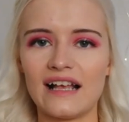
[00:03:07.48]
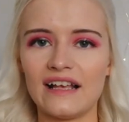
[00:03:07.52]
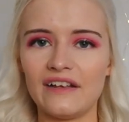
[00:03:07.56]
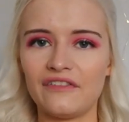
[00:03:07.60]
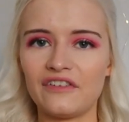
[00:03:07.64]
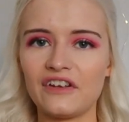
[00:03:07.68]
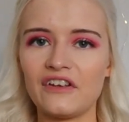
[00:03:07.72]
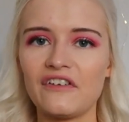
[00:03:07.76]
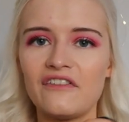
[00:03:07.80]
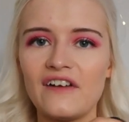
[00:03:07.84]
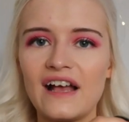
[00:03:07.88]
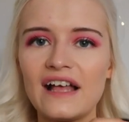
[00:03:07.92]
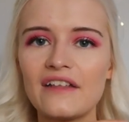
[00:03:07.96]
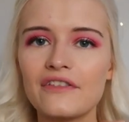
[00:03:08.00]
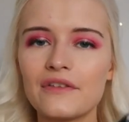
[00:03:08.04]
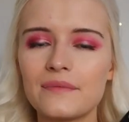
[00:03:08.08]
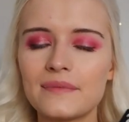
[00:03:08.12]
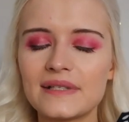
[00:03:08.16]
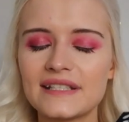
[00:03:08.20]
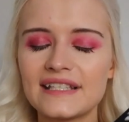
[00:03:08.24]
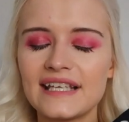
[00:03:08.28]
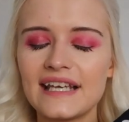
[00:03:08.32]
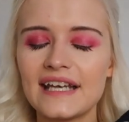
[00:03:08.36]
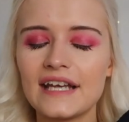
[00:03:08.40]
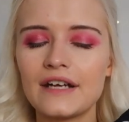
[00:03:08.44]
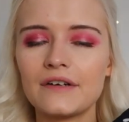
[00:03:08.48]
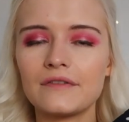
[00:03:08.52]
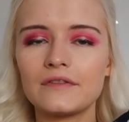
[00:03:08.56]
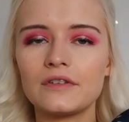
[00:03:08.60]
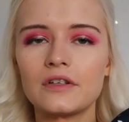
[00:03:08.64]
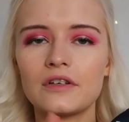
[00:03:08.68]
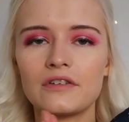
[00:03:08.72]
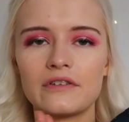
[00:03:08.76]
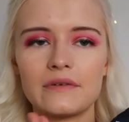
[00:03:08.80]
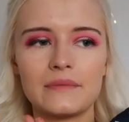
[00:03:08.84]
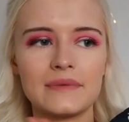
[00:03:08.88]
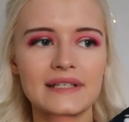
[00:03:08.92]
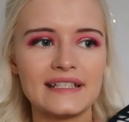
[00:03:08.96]
if you felt the
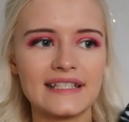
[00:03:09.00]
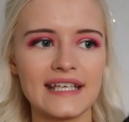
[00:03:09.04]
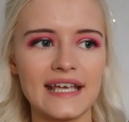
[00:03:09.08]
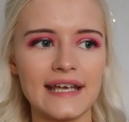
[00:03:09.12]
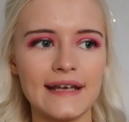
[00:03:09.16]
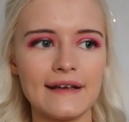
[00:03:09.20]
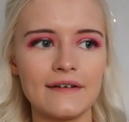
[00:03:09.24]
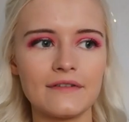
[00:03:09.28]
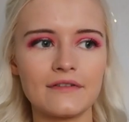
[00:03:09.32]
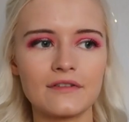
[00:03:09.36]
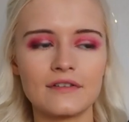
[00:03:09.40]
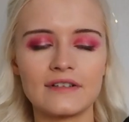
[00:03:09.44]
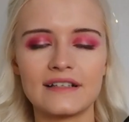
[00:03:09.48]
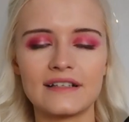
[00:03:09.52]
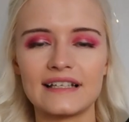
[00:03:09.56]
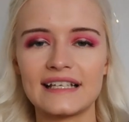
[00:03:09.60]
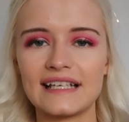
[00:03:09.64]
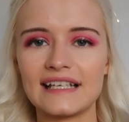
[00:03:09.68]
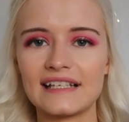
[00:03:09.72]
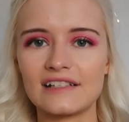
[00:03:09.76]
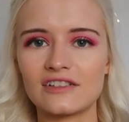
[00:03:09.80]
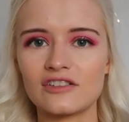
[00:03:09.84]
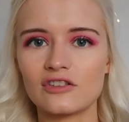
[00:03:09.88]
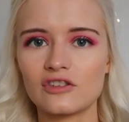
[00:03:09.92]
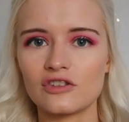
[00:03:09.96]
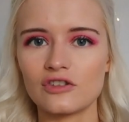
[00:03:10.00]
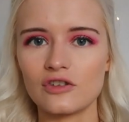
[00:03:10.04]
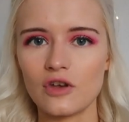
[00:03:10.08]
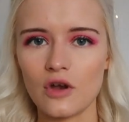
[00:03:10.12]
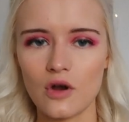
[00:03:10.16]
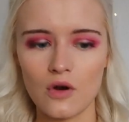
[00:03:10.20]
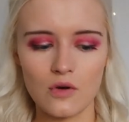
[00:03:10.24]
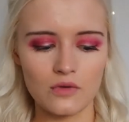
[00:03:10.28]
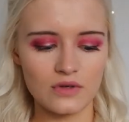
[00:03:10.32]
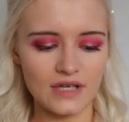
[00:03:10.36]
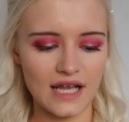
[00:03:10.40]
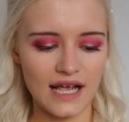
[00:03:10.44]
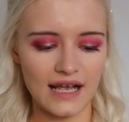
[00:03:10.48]
material the material is
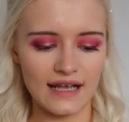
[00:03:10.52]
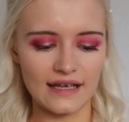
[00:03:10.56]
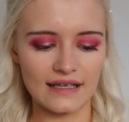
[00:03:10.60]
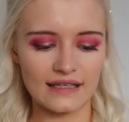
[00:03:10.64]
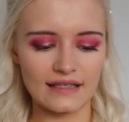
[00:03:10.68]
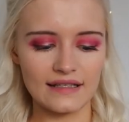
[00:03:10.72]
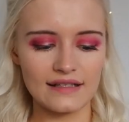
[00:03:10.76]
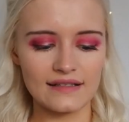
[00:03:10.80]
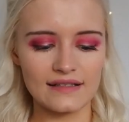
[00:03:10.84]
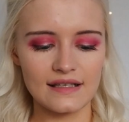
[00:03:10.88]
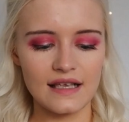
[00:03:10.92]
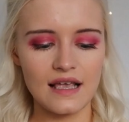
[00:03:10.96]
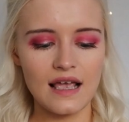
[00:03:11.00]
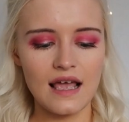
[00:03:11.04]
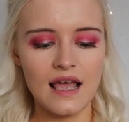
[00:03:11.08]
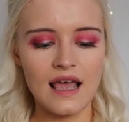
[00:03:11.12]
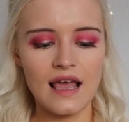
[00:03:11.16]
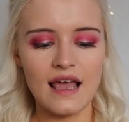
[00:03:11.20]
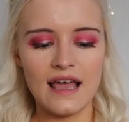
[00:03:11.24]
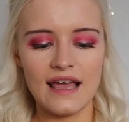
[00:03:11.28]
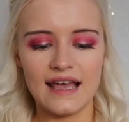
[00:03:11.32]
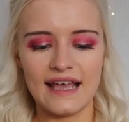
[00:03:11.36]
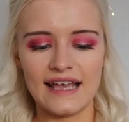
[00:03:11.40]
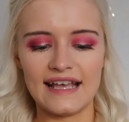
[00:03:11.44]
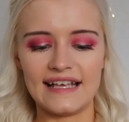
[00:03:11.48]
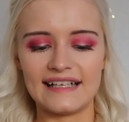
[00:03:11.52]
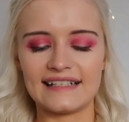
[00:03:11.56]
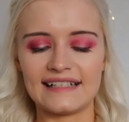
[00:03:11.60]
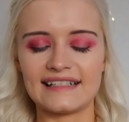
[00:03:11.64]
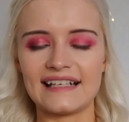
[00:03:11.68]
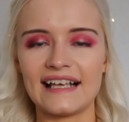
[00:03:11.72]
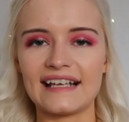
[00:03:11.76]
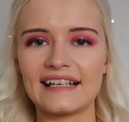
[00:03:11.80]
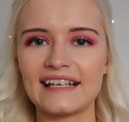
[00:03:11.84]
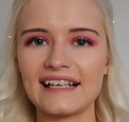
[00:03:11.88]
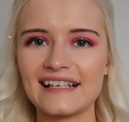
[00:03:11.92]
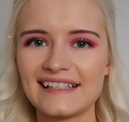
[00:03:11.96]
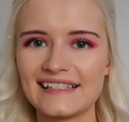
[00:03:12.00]
so nice it's
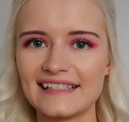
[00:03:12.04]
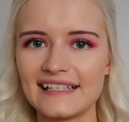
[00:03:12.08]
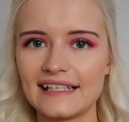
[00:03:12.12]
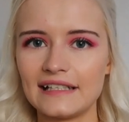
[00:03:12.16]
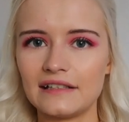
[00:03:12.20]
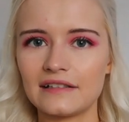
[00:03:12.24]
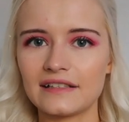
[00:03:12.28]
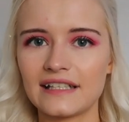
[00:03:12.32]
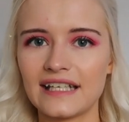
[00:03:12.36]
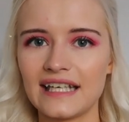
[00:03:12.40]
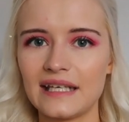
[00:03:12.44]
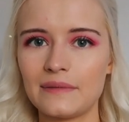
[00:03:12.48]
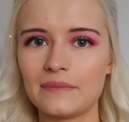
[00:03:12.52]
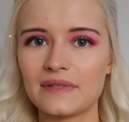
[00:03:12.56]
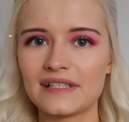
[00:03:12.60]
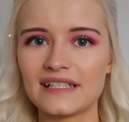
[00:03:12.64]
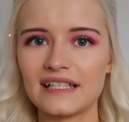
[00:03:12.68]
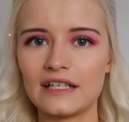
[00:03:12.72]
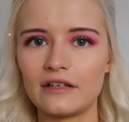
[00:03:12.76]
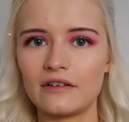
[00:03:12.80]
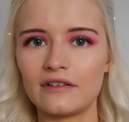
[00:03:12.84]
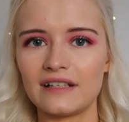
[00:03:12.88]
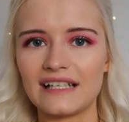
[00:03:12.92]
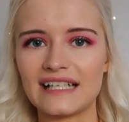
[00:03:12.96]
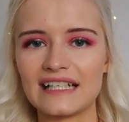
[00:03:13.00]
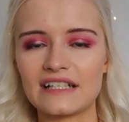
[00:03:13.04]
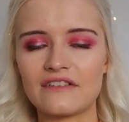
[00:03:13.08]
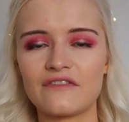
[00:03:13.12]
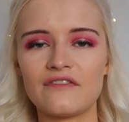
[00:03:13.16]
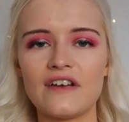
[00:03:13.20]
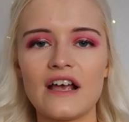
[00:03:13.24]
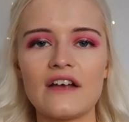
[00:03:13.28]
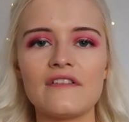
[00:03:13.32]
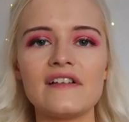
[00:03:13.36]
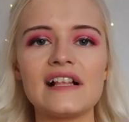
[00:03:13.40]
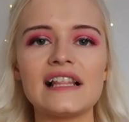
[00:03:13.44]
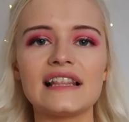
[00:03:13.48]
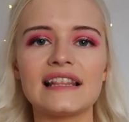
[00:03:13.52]
like a silky material it's
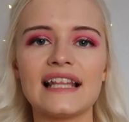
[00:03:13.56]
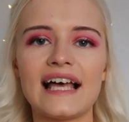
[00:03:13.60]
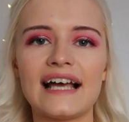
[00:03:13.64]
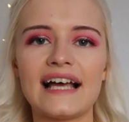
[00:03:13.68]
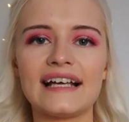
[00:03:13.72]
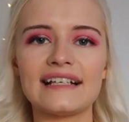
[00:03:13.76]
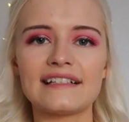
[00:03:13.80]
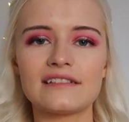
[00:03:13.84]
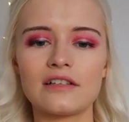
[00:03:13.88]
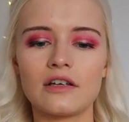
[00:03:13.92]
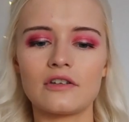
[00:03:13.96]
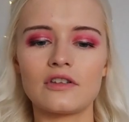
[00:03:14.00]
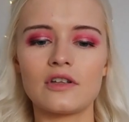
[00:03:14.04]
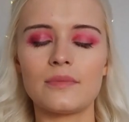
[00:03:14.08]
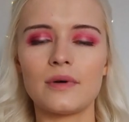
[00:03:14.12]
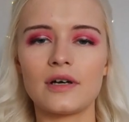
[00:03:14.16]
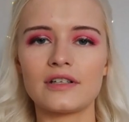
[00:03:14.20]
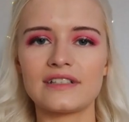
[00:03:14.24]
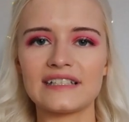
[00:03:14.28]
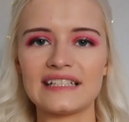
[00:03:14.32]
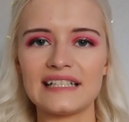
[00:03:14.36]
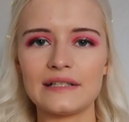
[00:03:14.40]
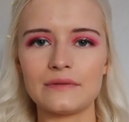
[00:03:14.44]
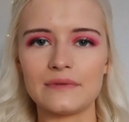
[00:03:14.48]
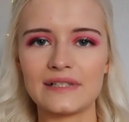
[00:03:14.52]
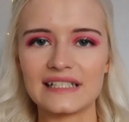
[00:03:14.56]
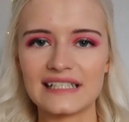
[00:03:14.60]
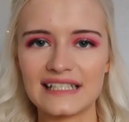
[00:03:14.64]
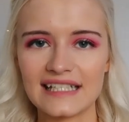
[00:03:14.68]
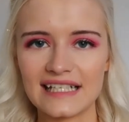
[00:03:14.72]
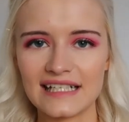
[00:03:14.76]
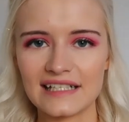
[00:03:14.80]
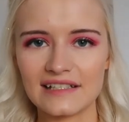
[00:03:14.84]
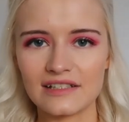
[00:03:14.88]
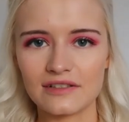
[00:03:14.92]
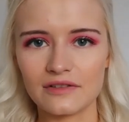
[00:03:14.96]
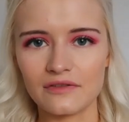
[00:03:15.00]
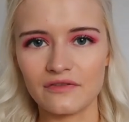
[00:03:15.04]
very light on the body which
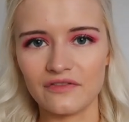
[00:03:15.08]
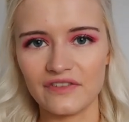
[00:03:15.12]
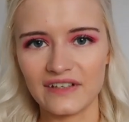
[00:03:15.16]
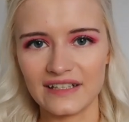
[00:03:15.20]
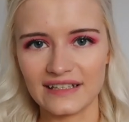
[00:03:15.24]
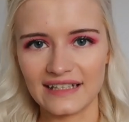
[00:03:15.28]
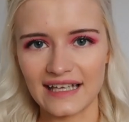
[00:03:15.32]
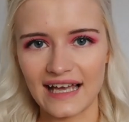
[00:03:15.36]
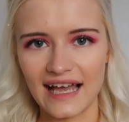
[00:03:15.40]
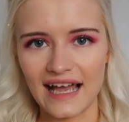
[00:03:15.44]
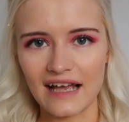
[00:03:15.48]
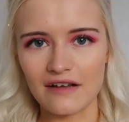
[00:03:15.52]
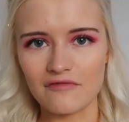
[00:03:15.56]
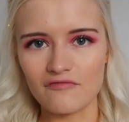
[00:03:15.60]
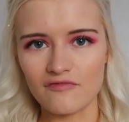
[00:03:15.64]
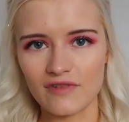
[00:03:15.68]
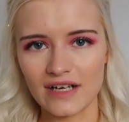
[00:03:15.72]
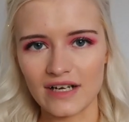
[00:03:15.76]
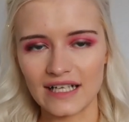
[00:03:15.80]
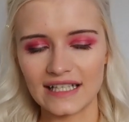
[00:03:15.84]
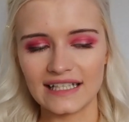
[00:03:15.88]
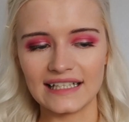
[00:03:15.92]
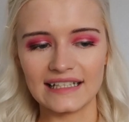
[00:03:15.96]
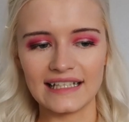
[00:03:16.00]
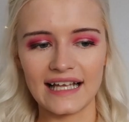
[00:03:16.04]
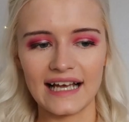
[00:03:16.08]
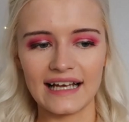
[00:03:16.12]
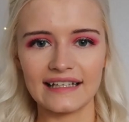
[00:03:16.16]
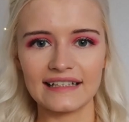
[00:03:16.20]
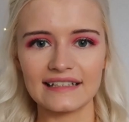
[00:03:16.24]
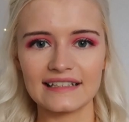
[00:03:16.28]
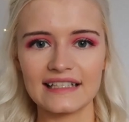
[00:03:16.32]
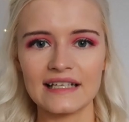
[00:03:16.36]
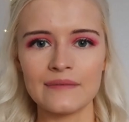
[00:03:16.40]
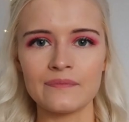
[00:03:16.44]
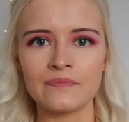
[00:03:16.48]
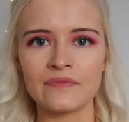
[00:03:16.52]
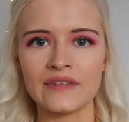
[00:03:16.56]
is something that I really
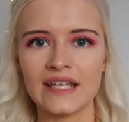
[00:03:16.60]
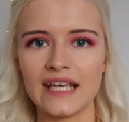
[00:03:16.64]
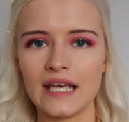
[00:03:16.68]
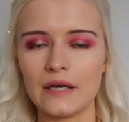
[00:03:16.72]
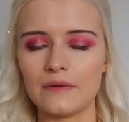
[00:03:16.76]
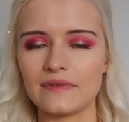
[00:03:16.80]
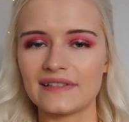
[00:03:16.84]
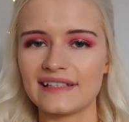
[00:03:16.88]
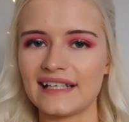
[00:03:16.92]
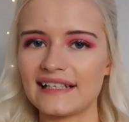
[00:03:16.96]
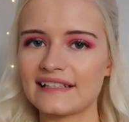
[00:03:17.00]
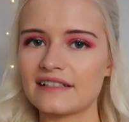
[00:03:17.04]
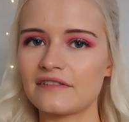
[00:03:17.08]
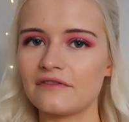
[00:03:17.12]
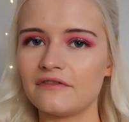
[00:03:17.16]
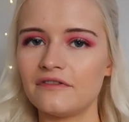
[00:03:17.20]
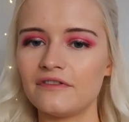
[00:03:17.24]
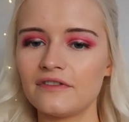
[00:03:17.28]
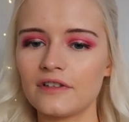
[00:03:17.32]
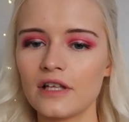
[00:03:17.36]
liked it was nice and